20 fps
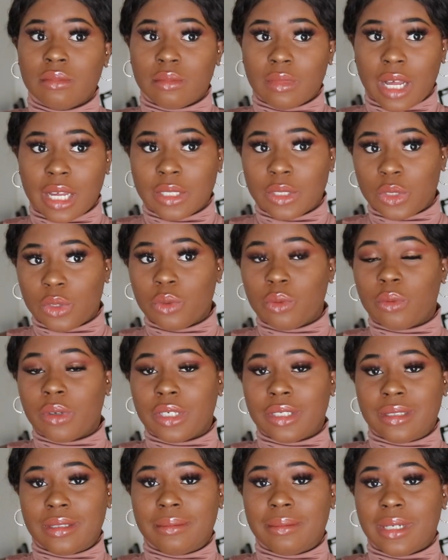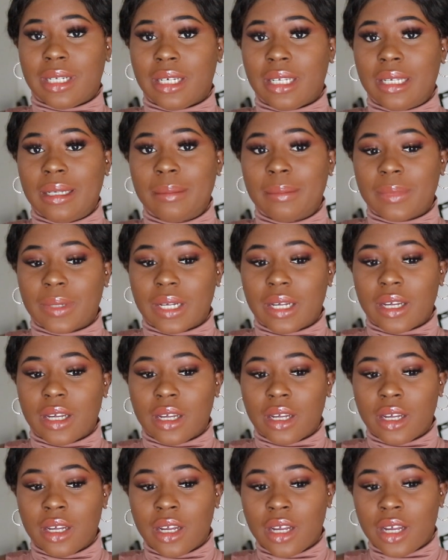I do want your money, but
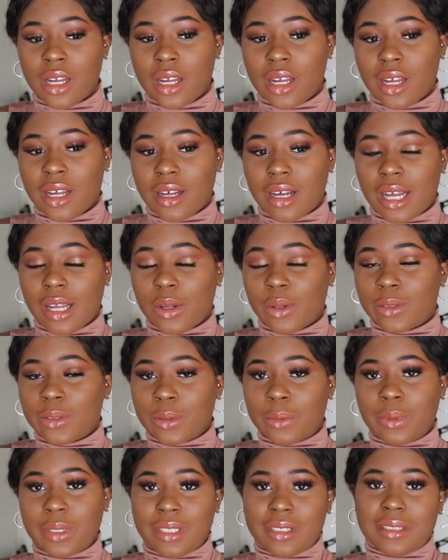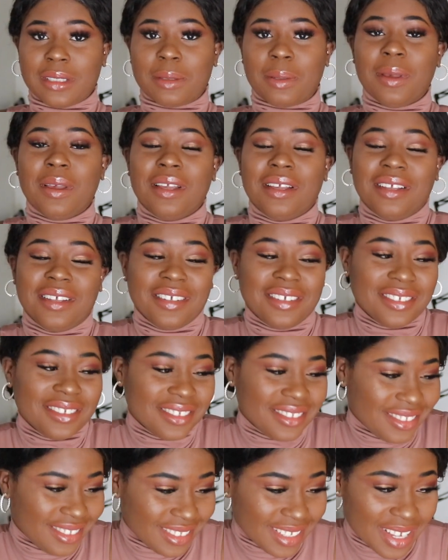I also want you to
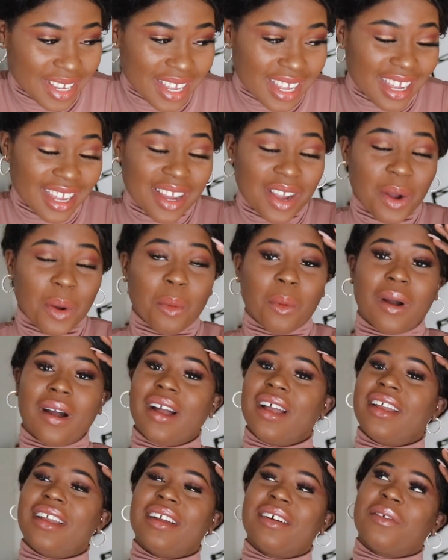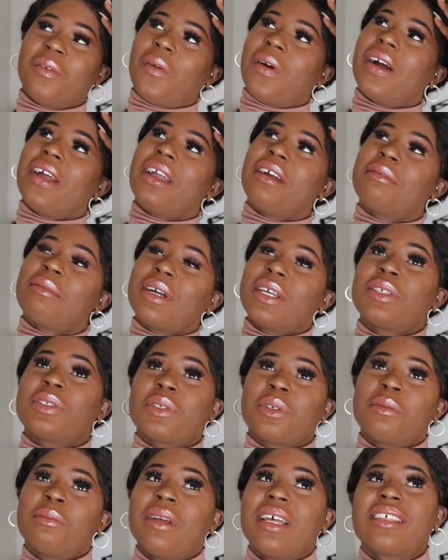why am I
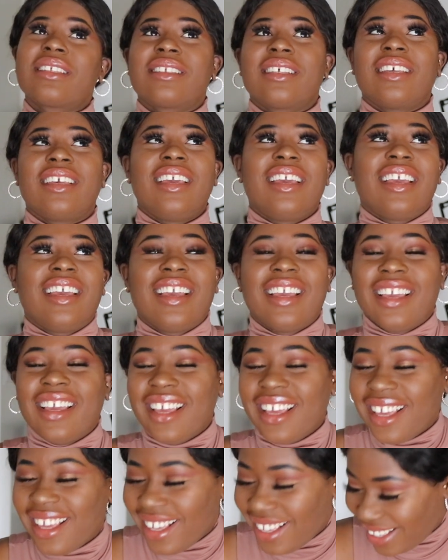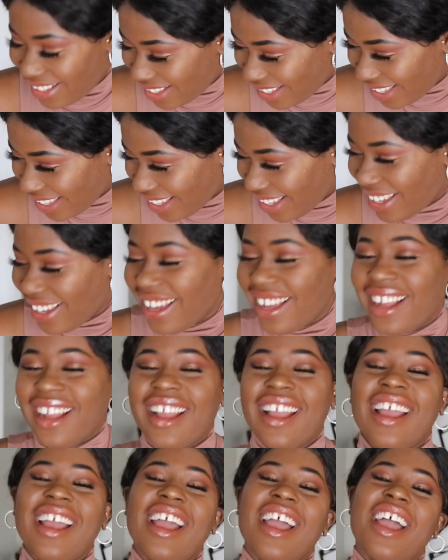so messy?
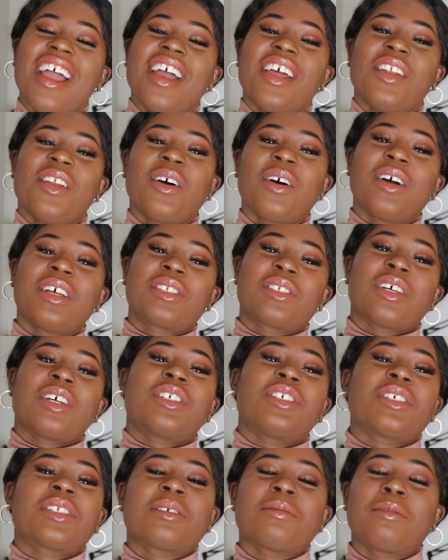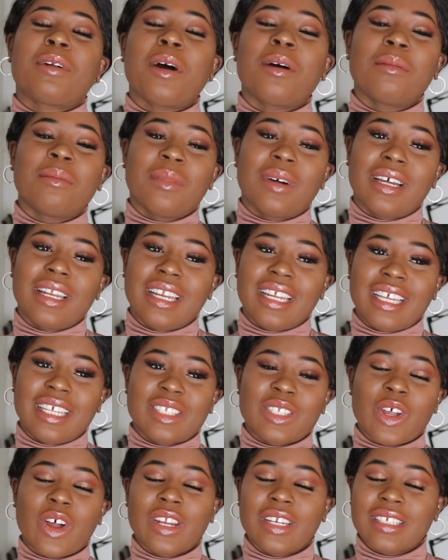No, it's not just about money.
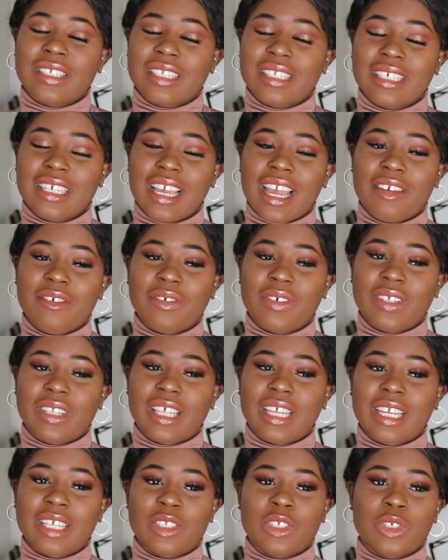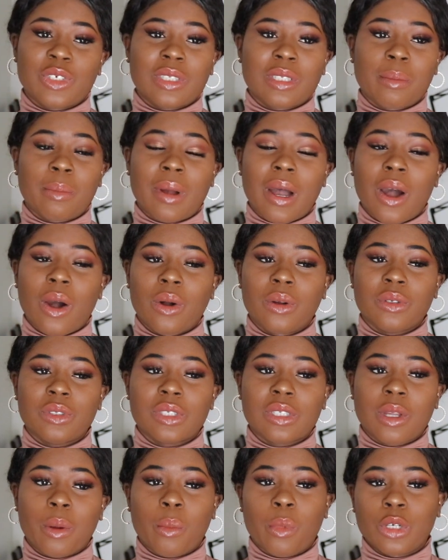It's honestly, I feel like it's just about
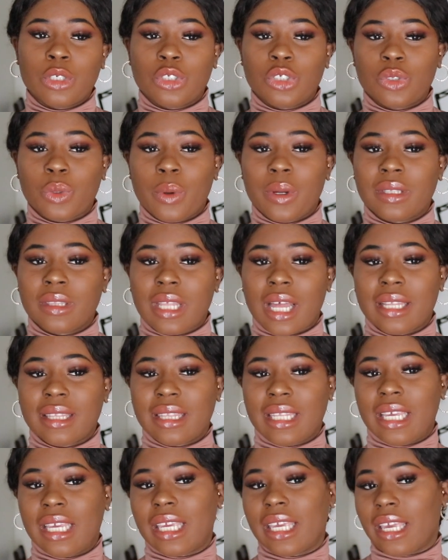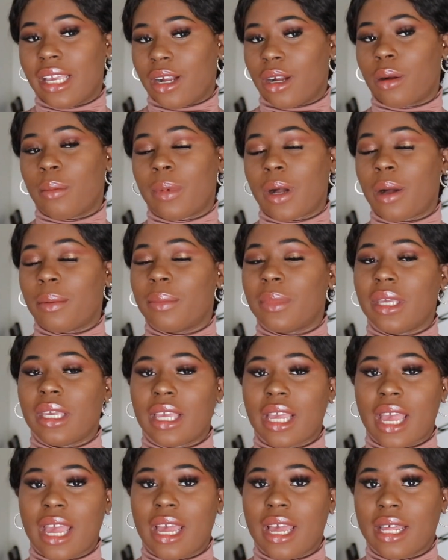someone showing that they care about
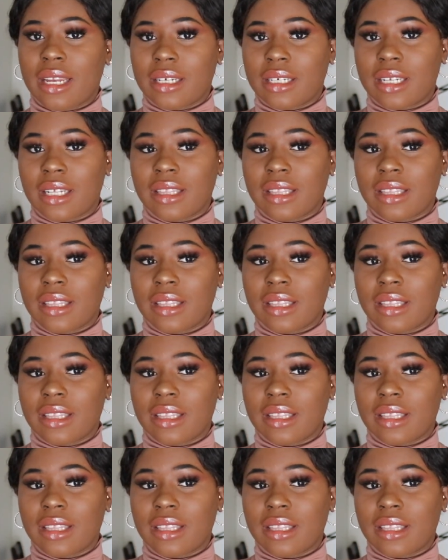me and